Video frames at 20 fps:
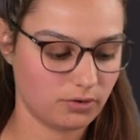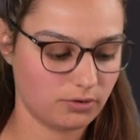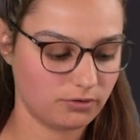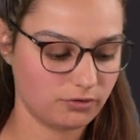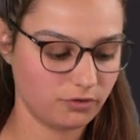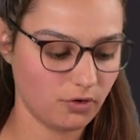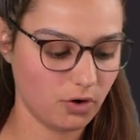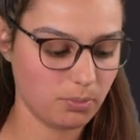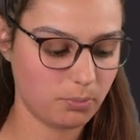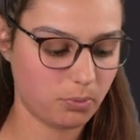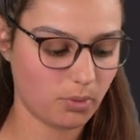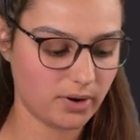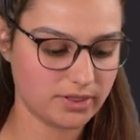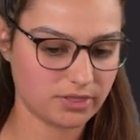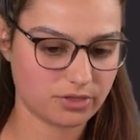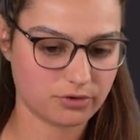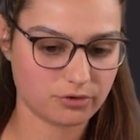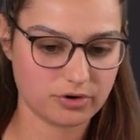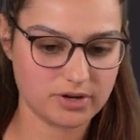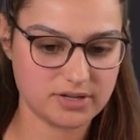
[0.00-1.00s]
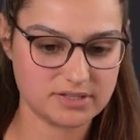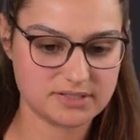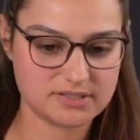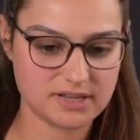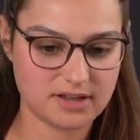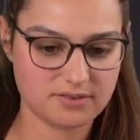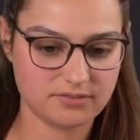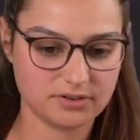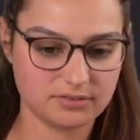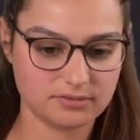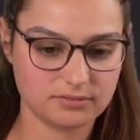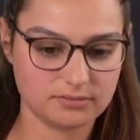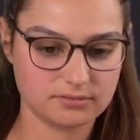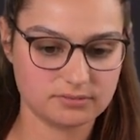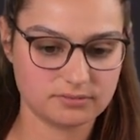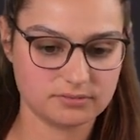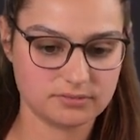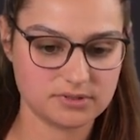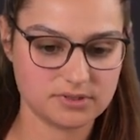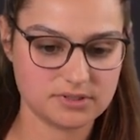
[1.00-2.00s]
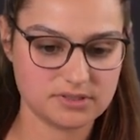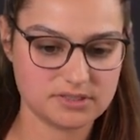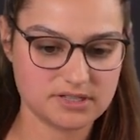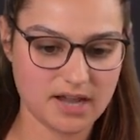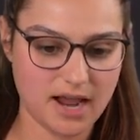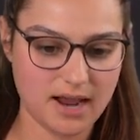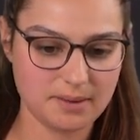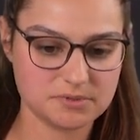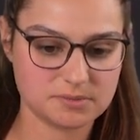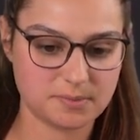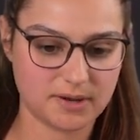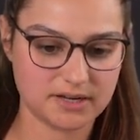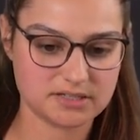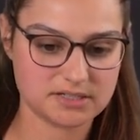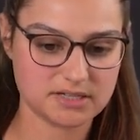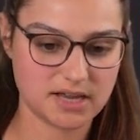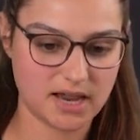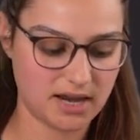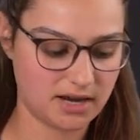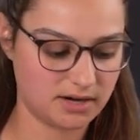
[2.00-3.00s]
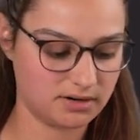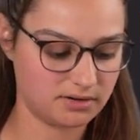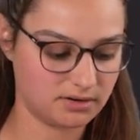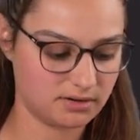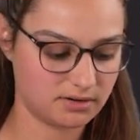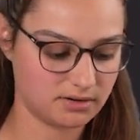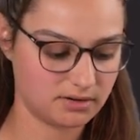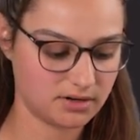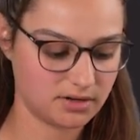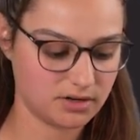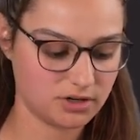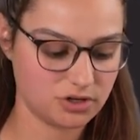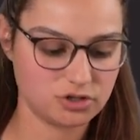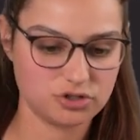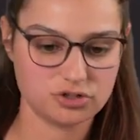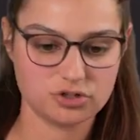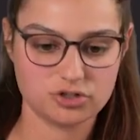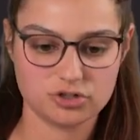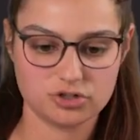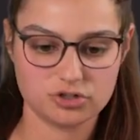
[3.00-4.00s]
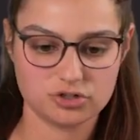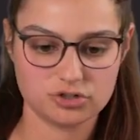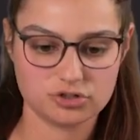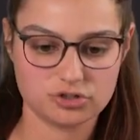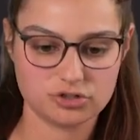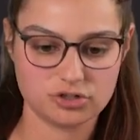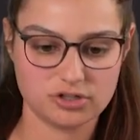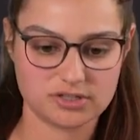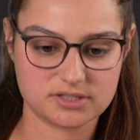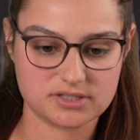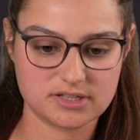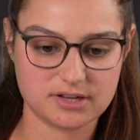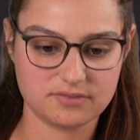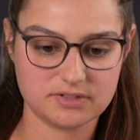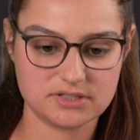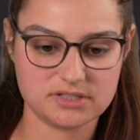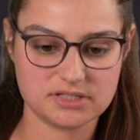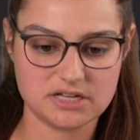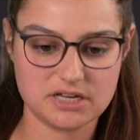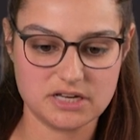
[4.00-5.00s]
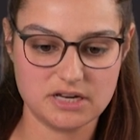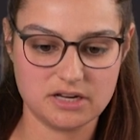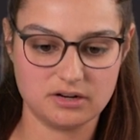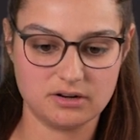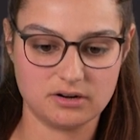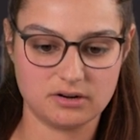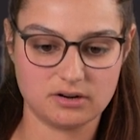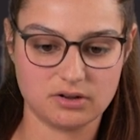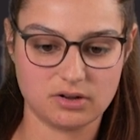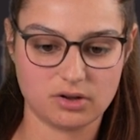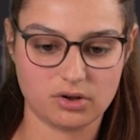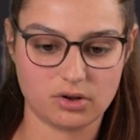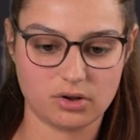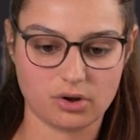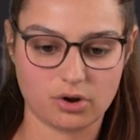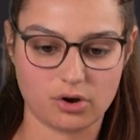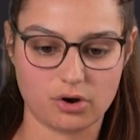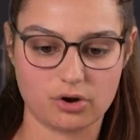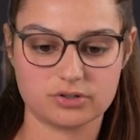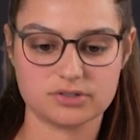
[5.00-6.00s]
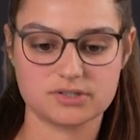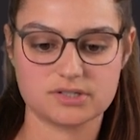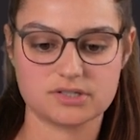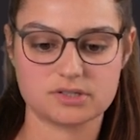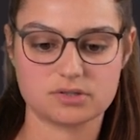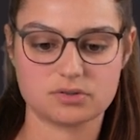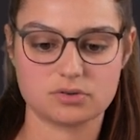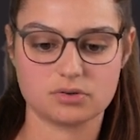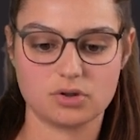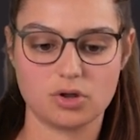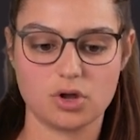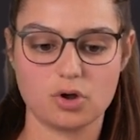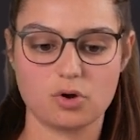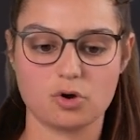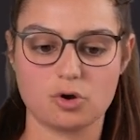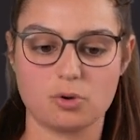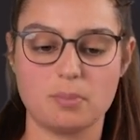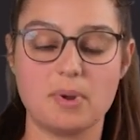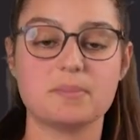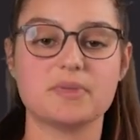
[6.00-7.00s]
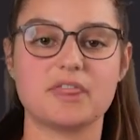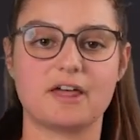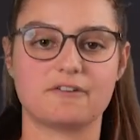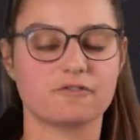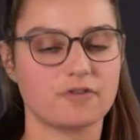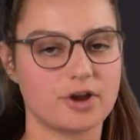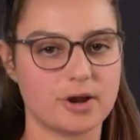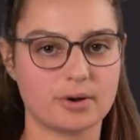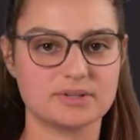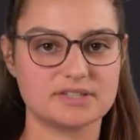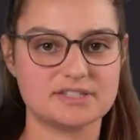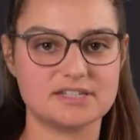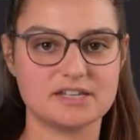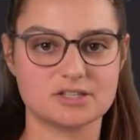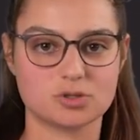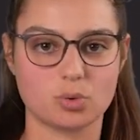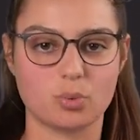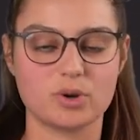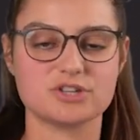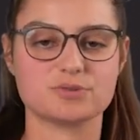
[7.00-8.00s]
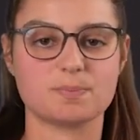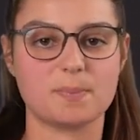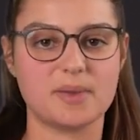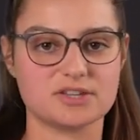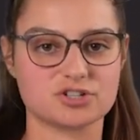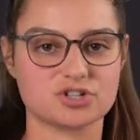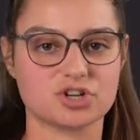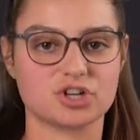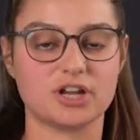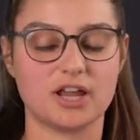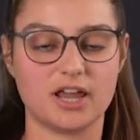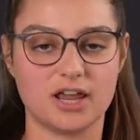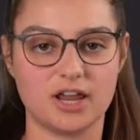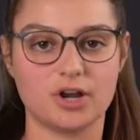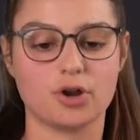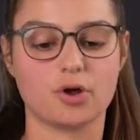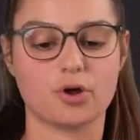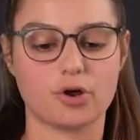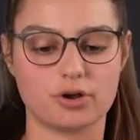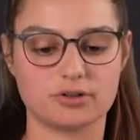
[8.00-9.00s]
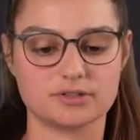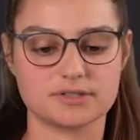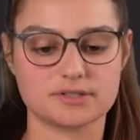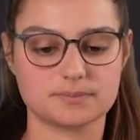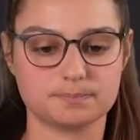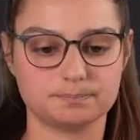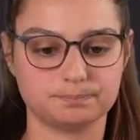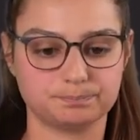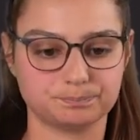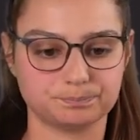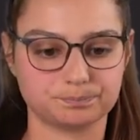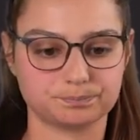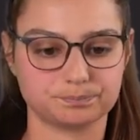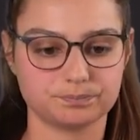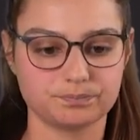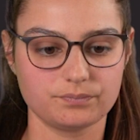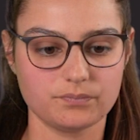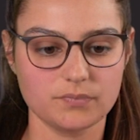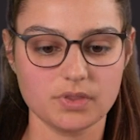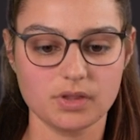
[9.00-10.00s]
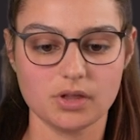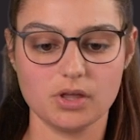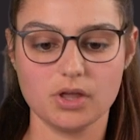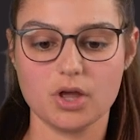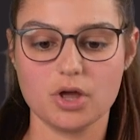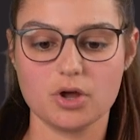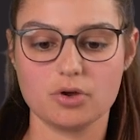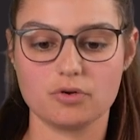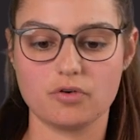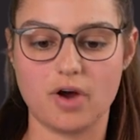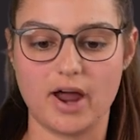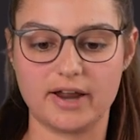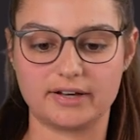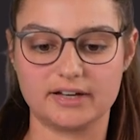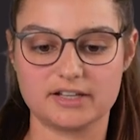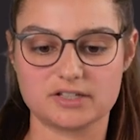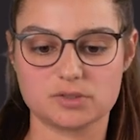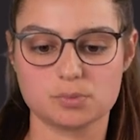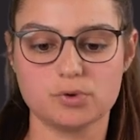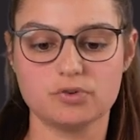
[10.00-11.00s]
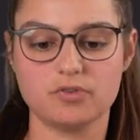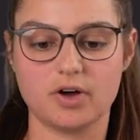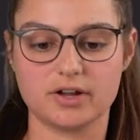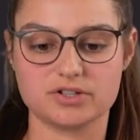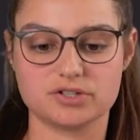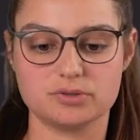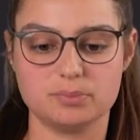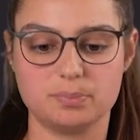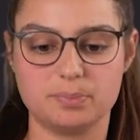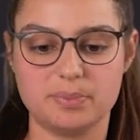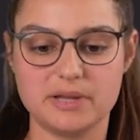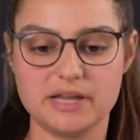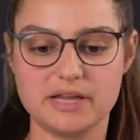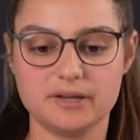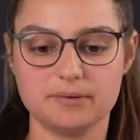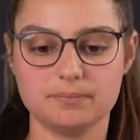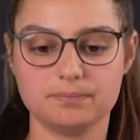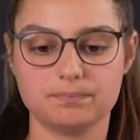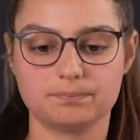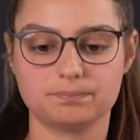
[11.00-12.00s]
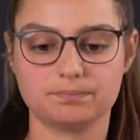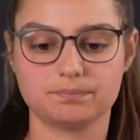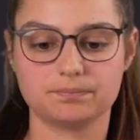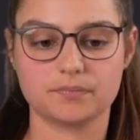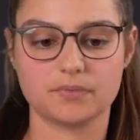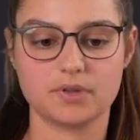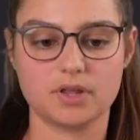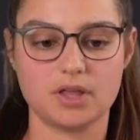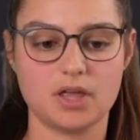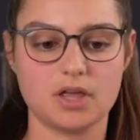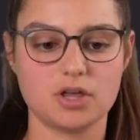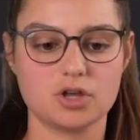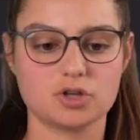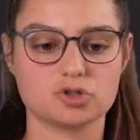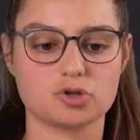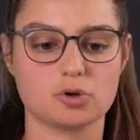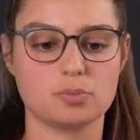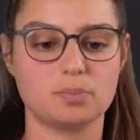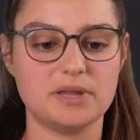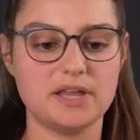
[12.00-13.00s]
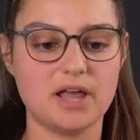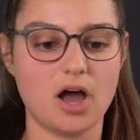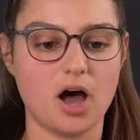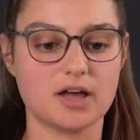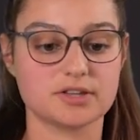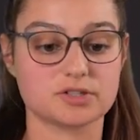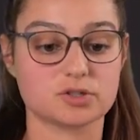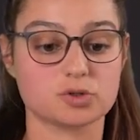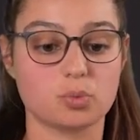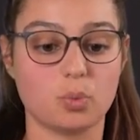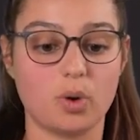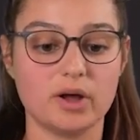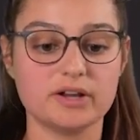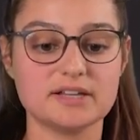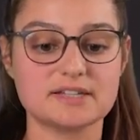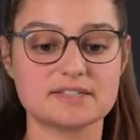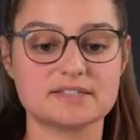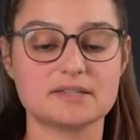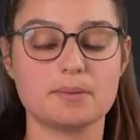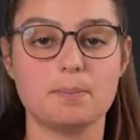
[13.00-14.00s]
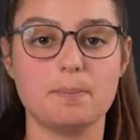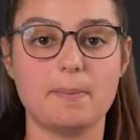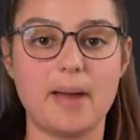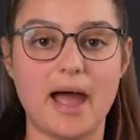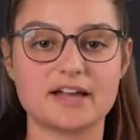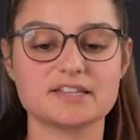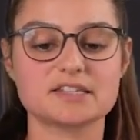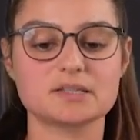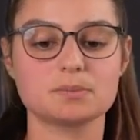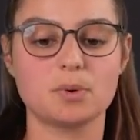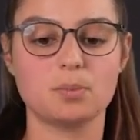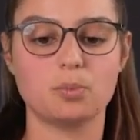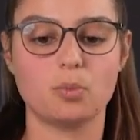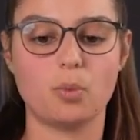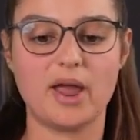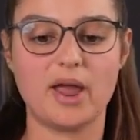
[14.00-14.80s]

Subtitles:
4.37 times by 10 to the 17 hertz. Remember that frequency is always measured in hertz. Right, let's move on to B. So B asked, what is the maximum